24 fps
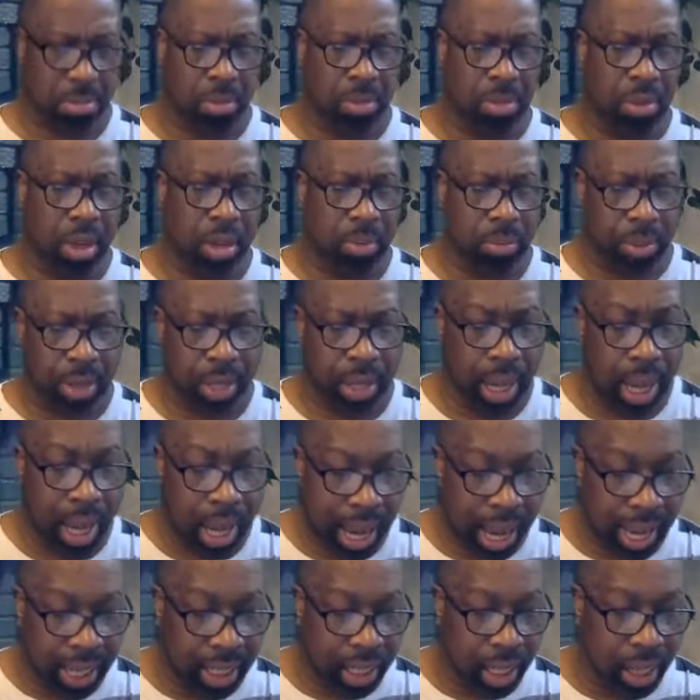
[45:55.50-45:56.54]
what I'm reading,
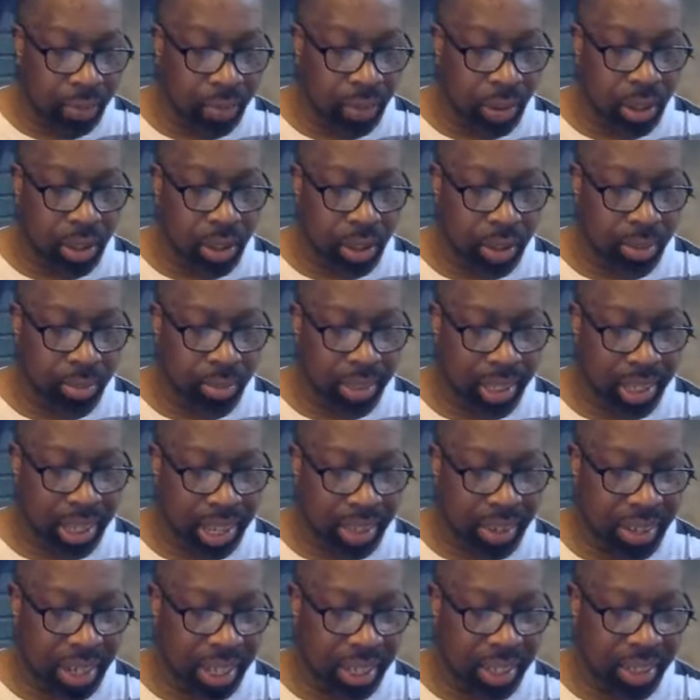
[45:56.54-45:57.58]
18th verse.
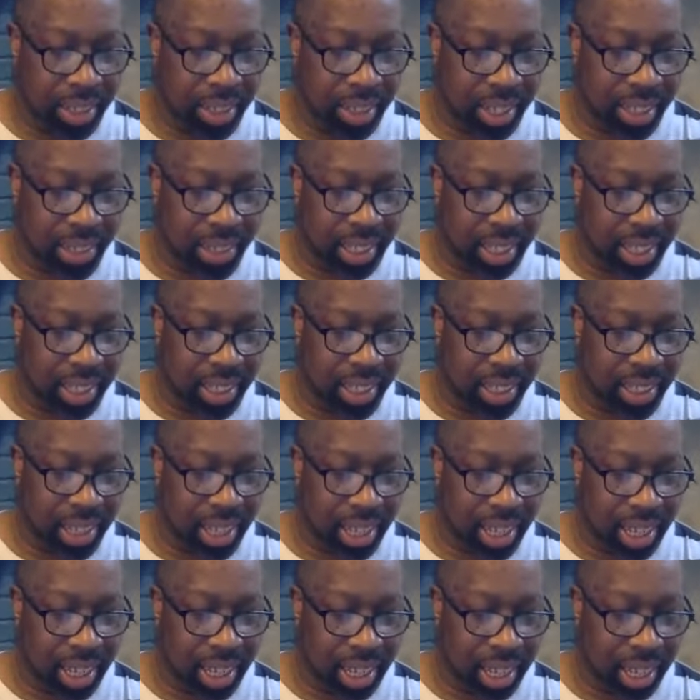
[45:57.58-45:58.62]
Here it is. Here it is.
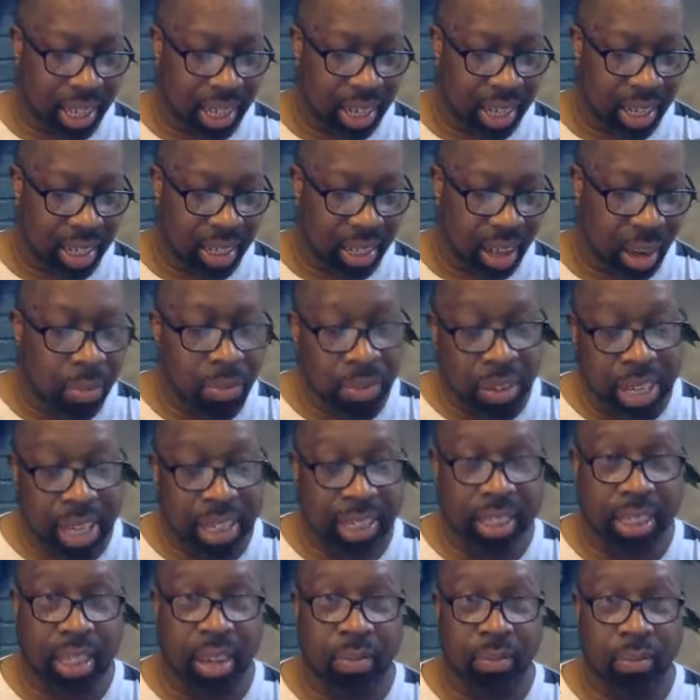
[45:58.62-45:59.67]
It is. I'm reading
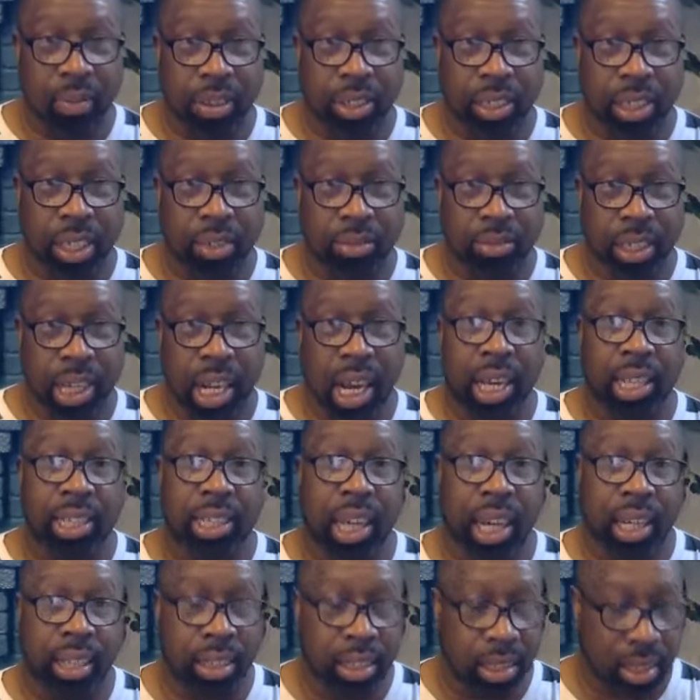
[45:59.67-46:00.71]
the seventh verse. It gives
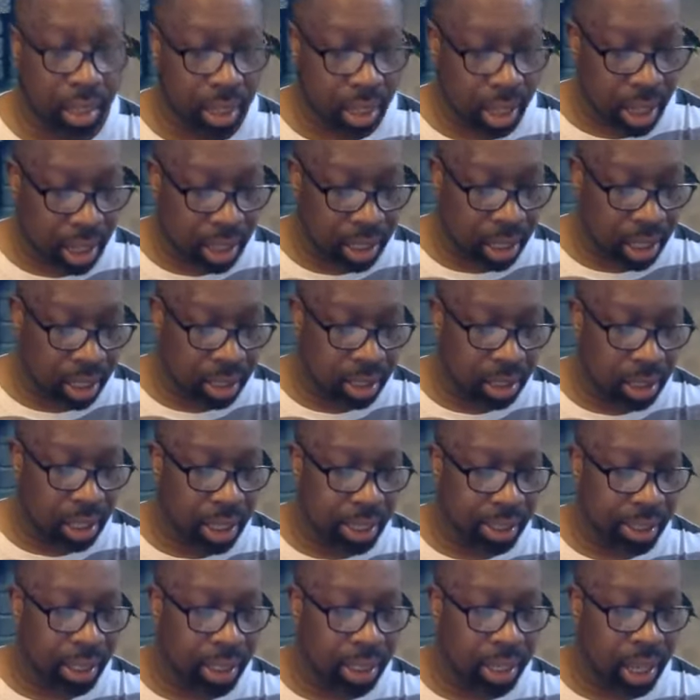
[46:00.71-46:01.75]
context to it. Context to it.
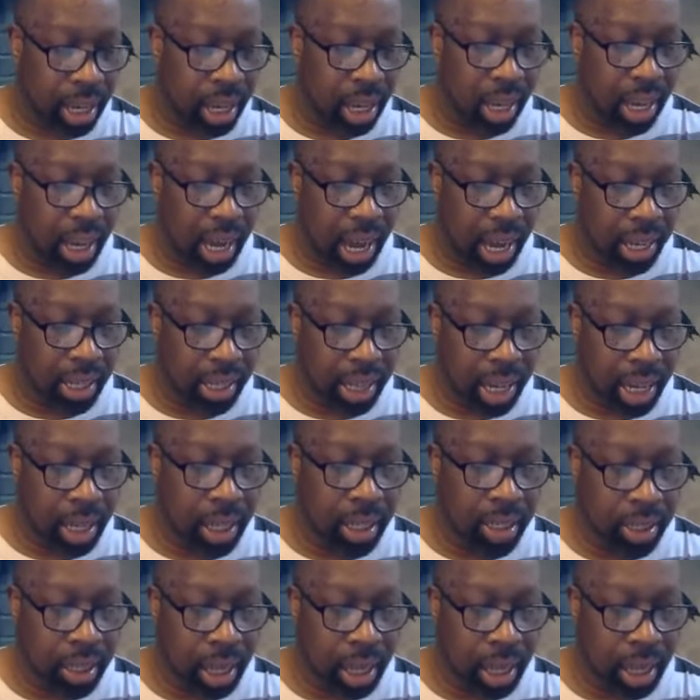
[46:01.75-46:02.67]
It says, And the king of